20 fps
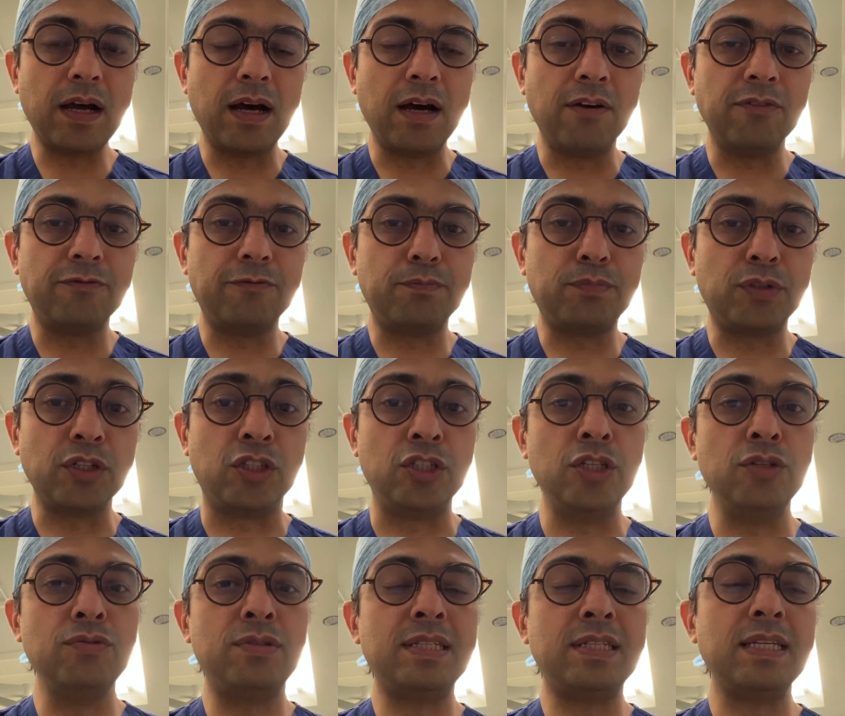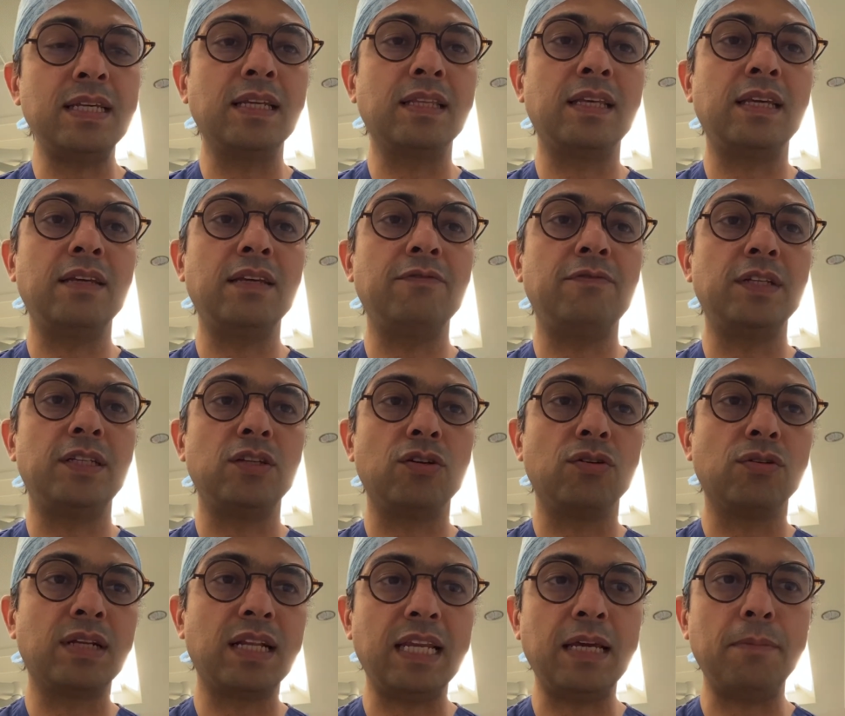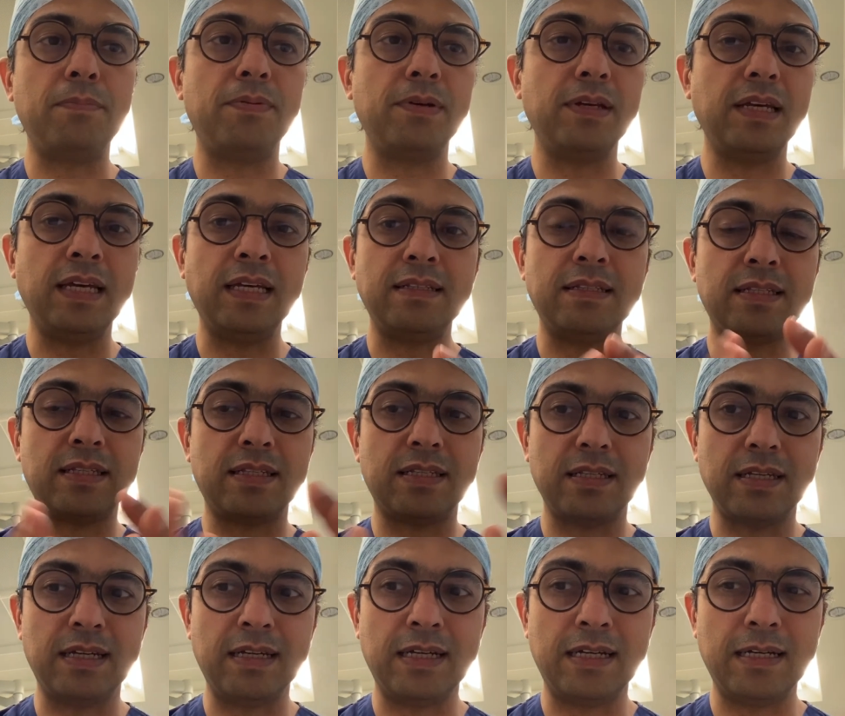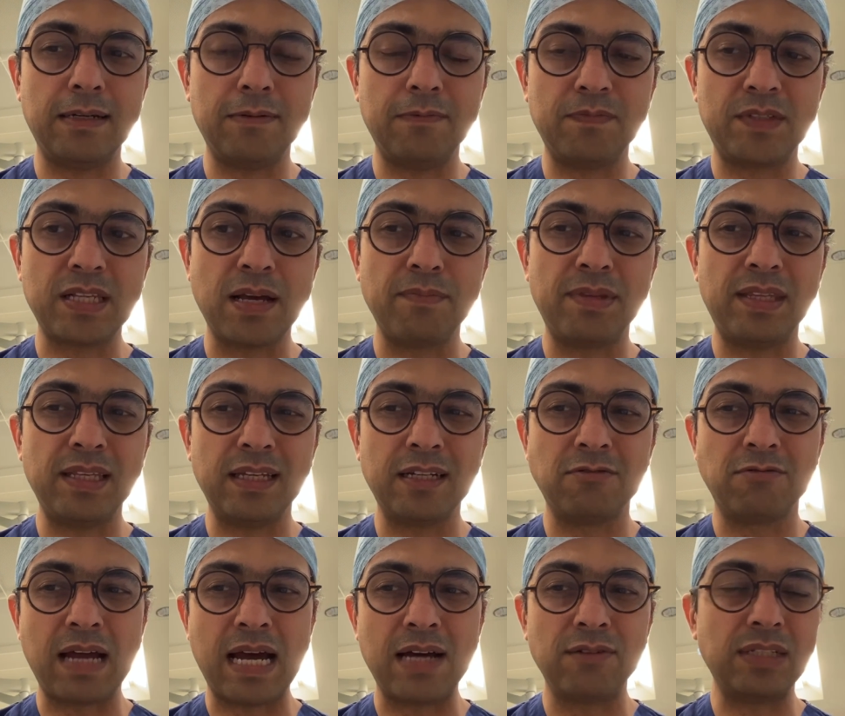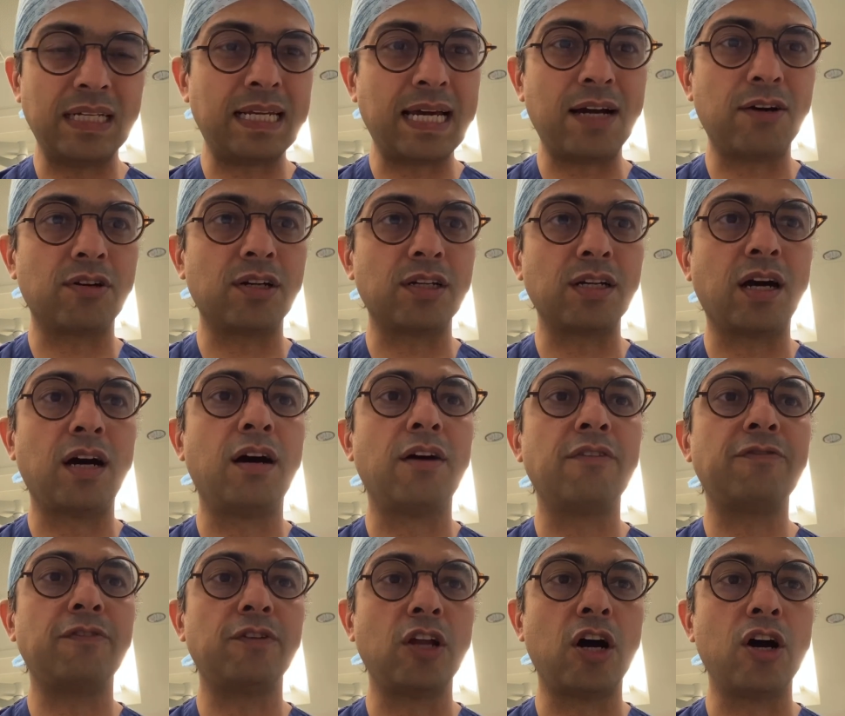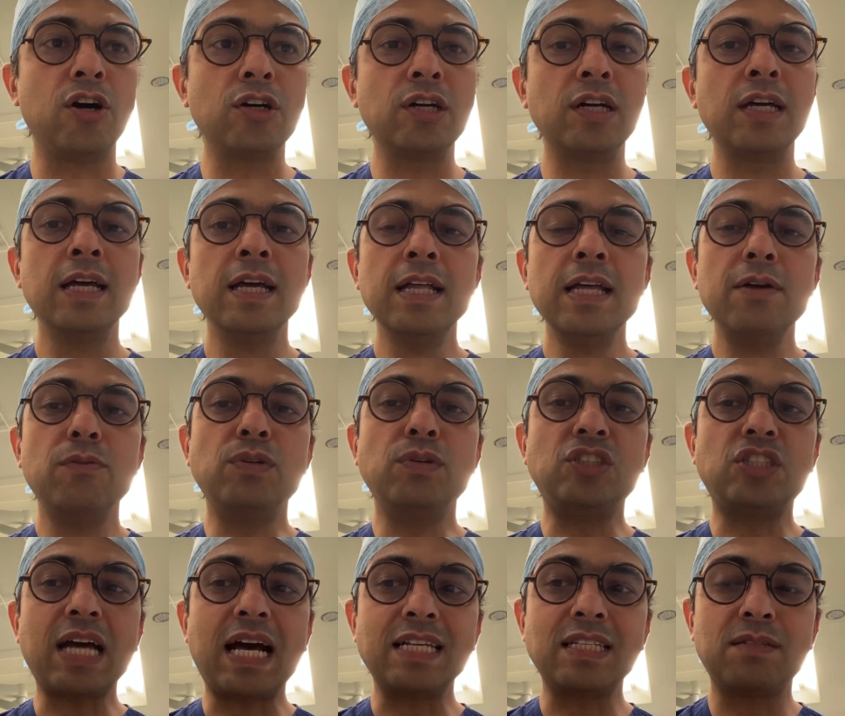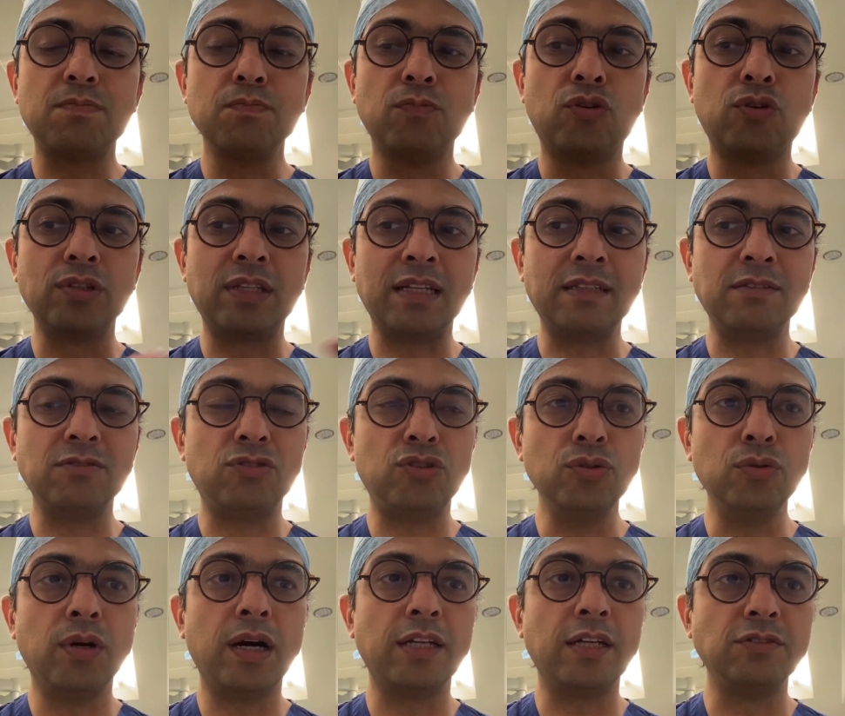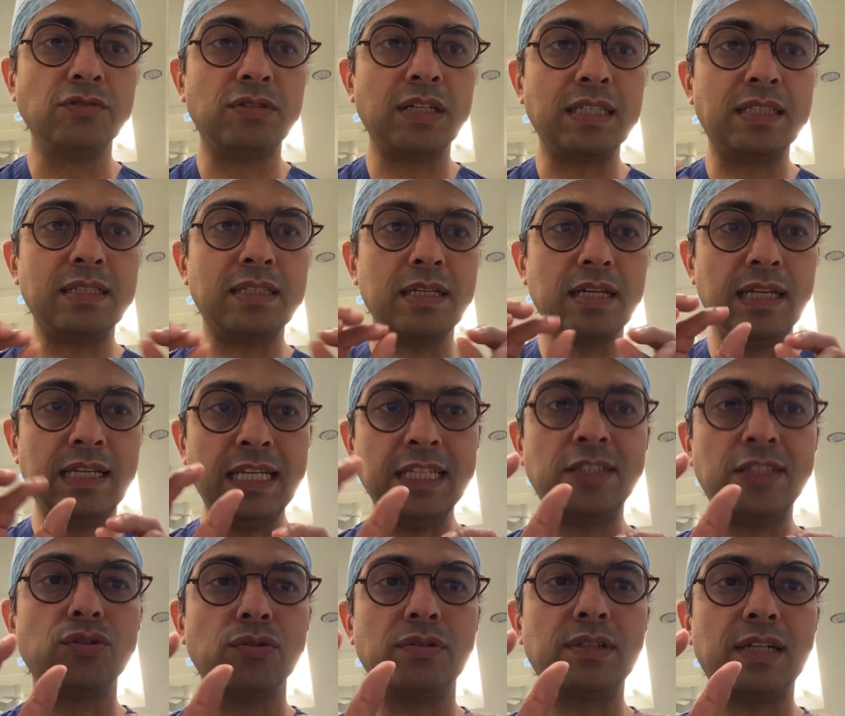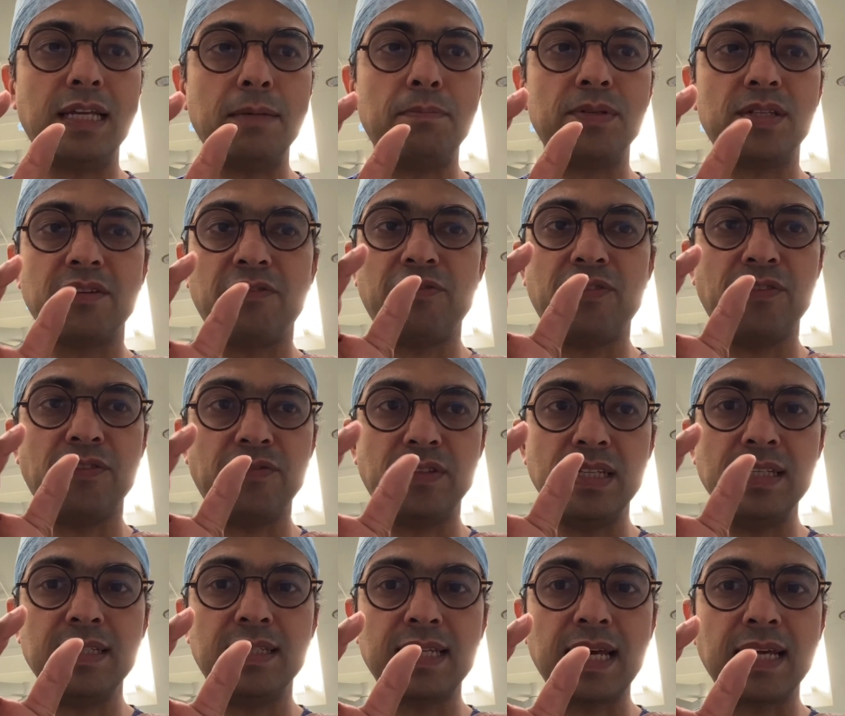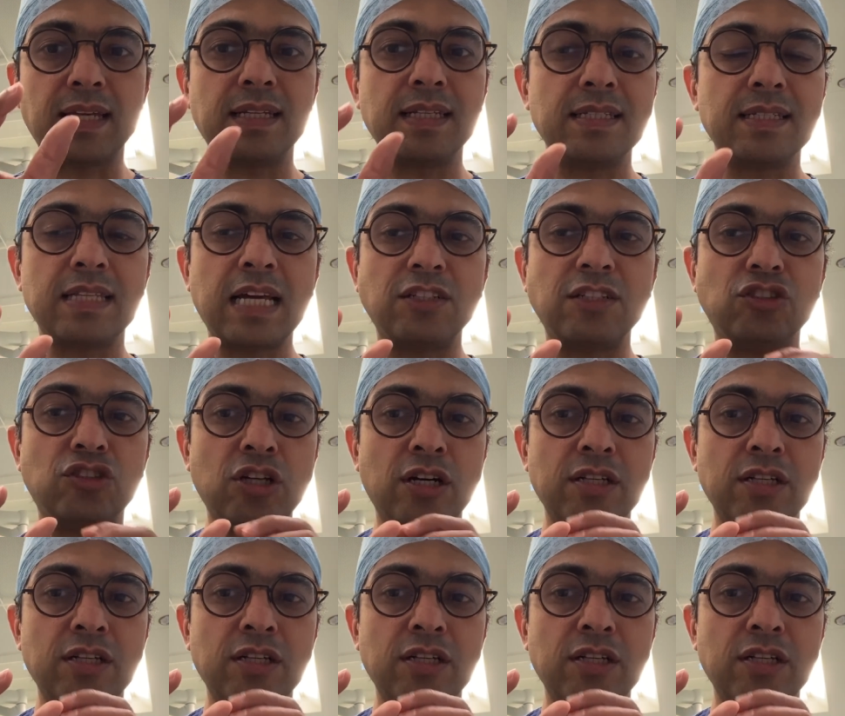producing the video clip. It's something around an hour and a half long, which has more than 200 little clips of 15 seconds that just